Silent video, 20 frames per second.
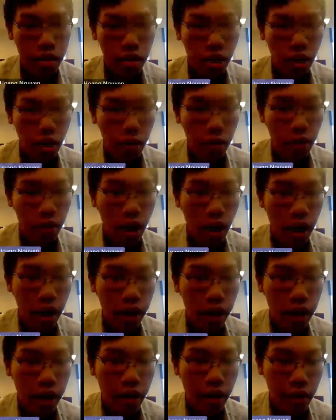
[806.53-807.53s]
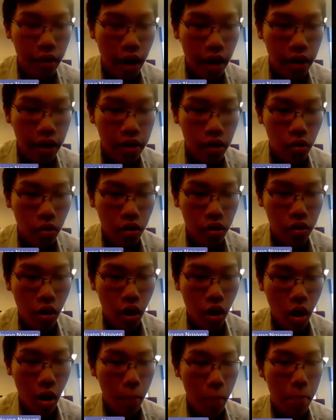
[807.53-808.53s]
So, and after that, it's going to
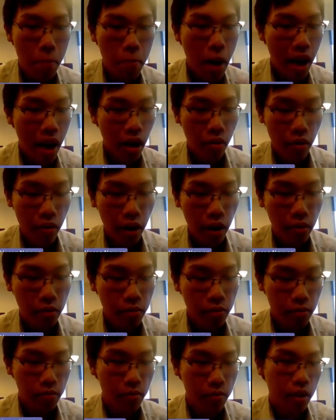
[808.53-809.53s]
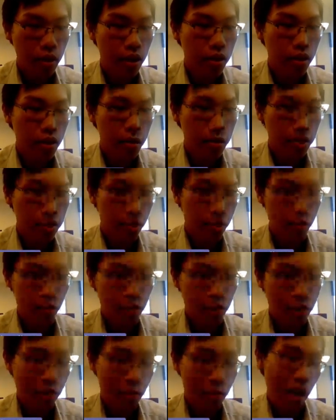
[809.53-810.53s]
draw a background because
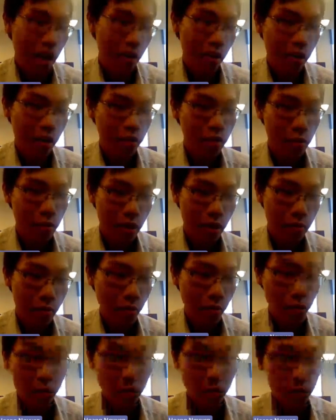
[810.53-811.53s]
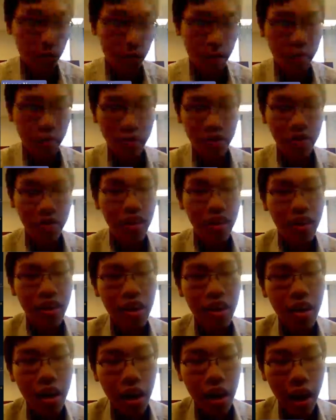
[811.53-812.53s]
we need background to make it beautiful,
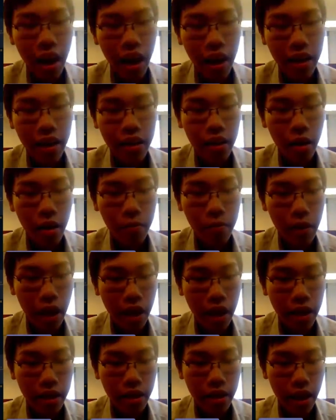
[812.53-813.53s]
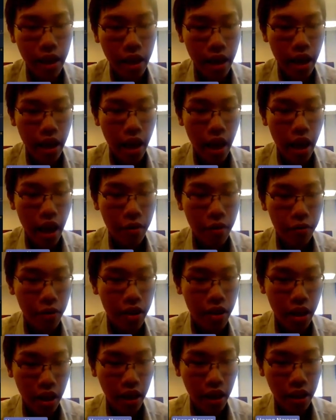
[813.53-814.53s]
and update the
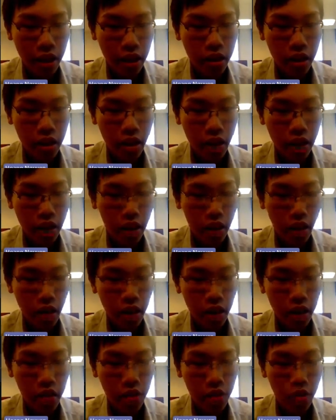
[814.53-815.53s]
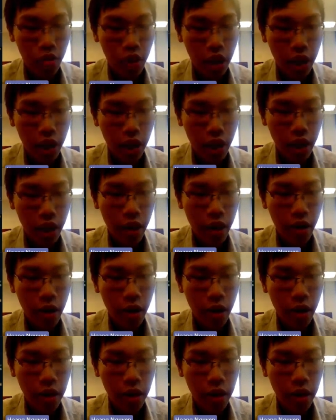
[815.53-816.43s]
everything according to the